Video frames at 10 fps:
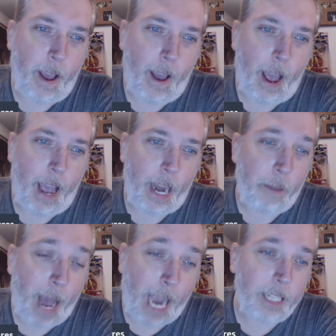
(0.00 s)
And
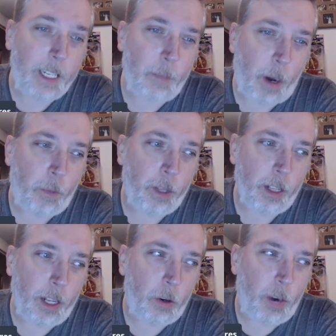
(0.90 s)
I packaged them up with
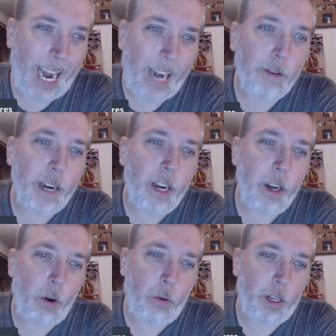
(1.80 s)
a little handwritten
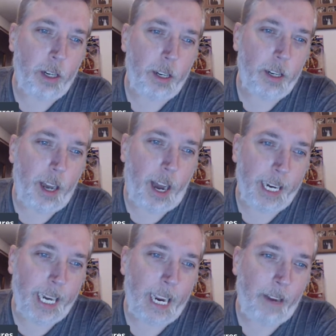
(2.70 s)
note
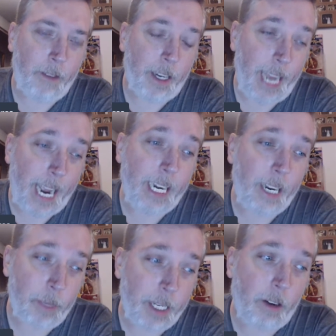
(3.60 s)
I gave to Danny
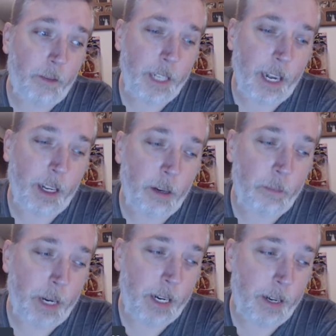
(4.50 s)
himself, telling
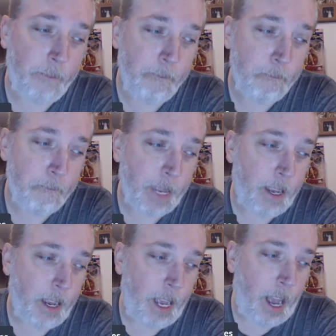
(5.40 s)
him
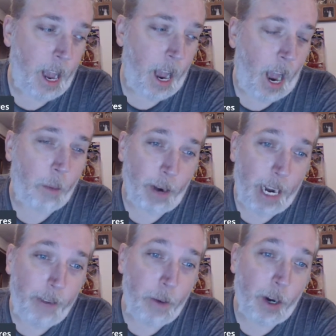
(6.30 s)
how
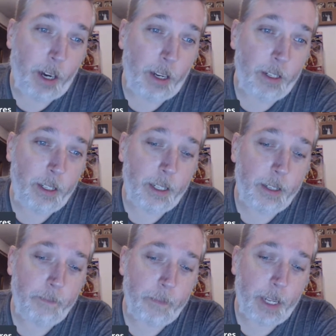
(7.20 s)
brave he
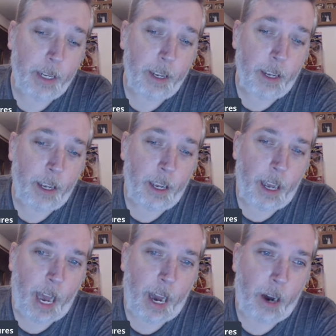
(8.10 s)
was,
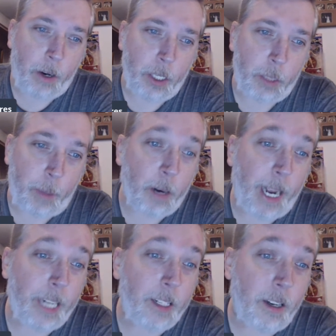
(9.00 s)
how
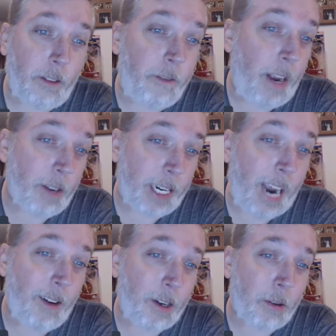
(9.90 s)
Spider-Man's a favorite
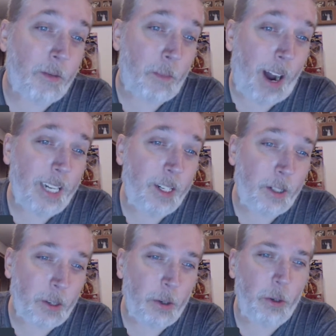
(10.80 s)
character of mine
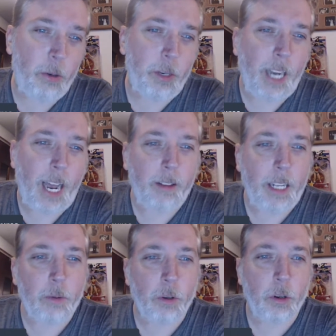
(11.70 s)
too, and how
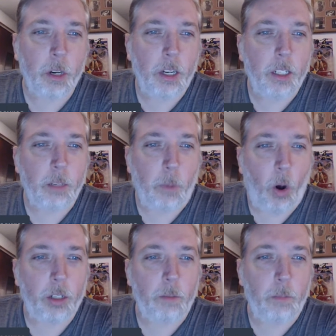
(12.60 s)
these were some
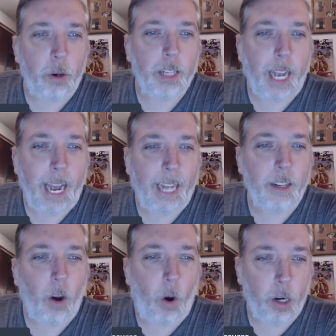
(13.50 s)
awesome books I
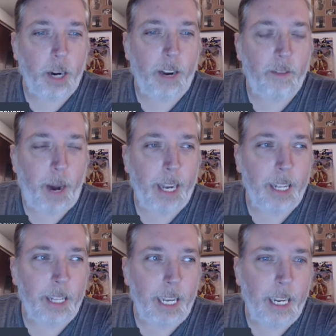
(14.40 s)
had autographed by
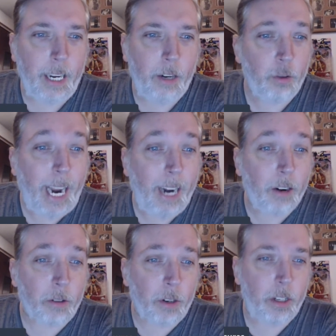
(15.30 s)
the
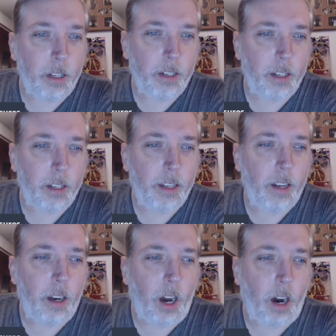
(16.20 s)
creators
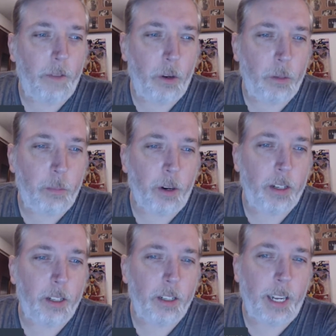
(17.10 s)
of those
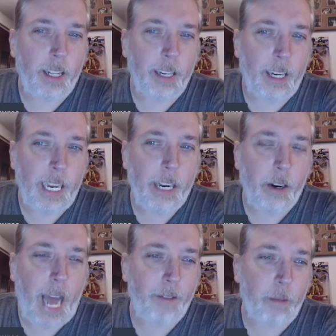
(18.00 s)
books, and that he could
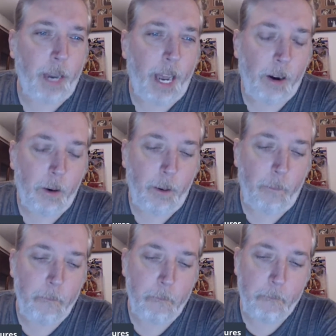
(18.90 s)
have them now,
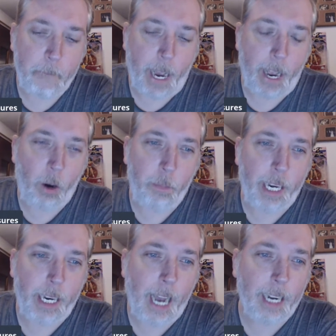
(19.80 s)
and I hope that
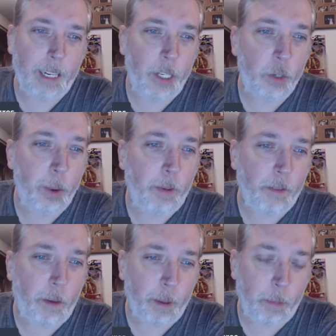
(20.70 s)
he got enjoyment
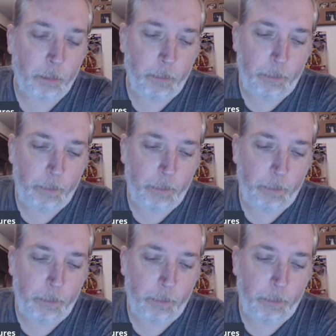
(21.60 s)
from them.